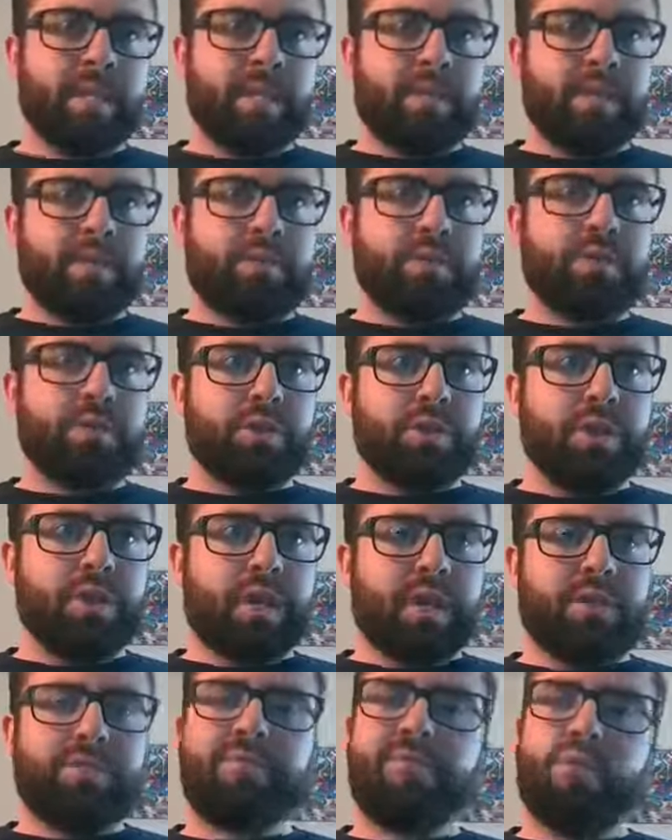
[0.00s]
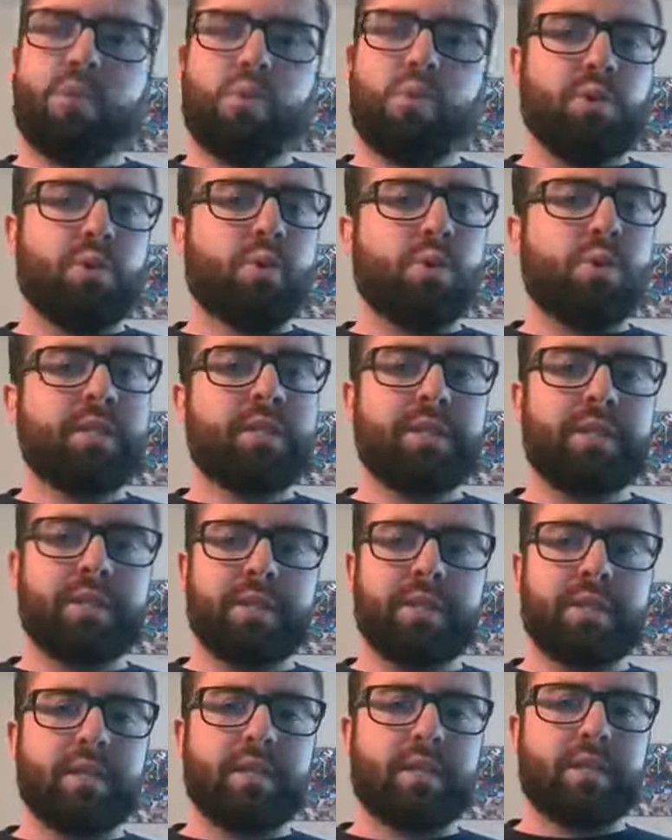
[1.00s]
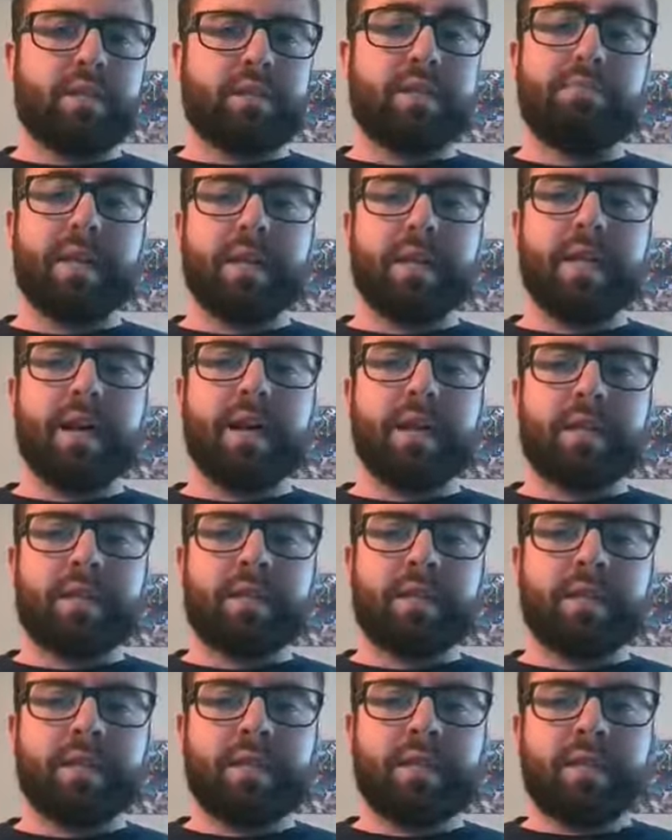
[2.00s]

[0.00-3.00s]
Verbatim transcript: usually like four to to midnight.